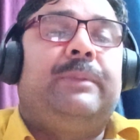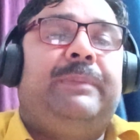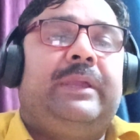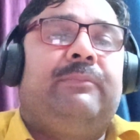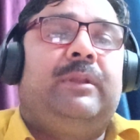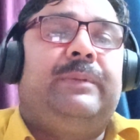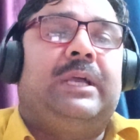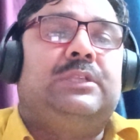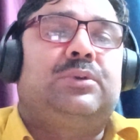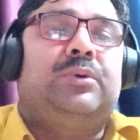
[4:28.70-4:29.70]
being will be
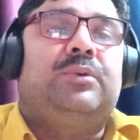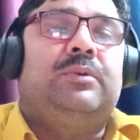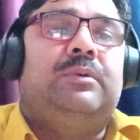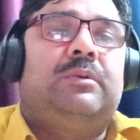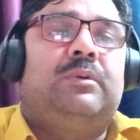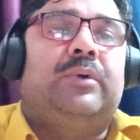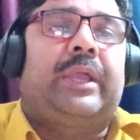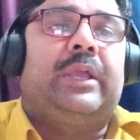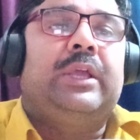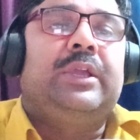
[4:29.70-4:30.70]
also
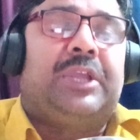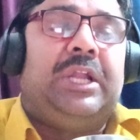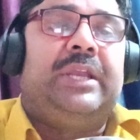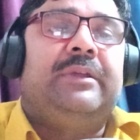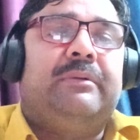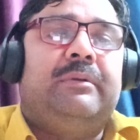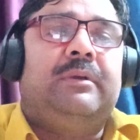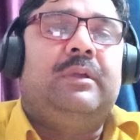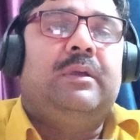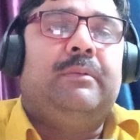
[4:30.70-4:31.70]
killed.
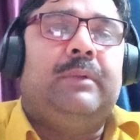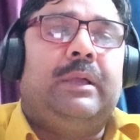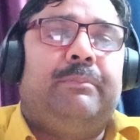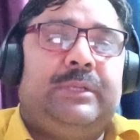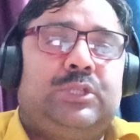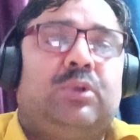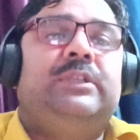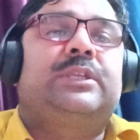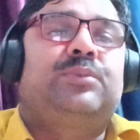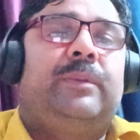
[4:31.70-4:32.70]
Means
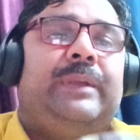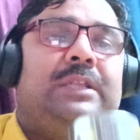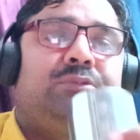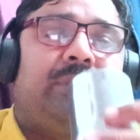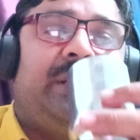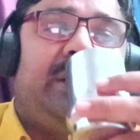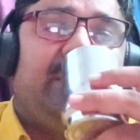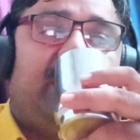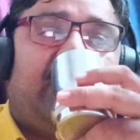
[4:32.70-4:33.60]
soldiers will be also killed.